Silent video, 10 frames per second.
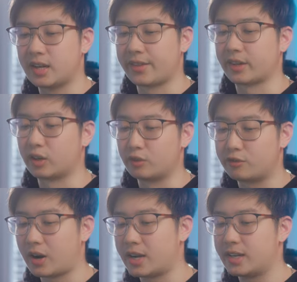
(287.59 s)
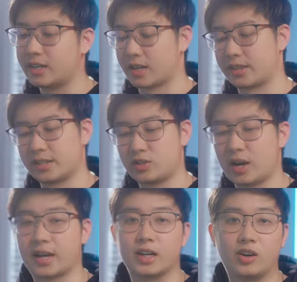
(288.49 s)
and then go find it and then
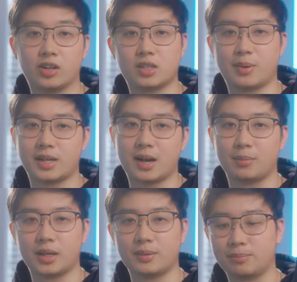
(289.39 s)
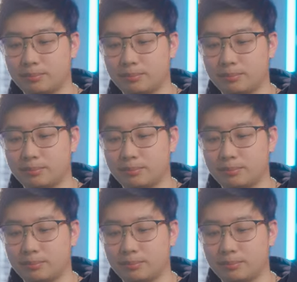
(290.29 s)
drag it onto my timeline.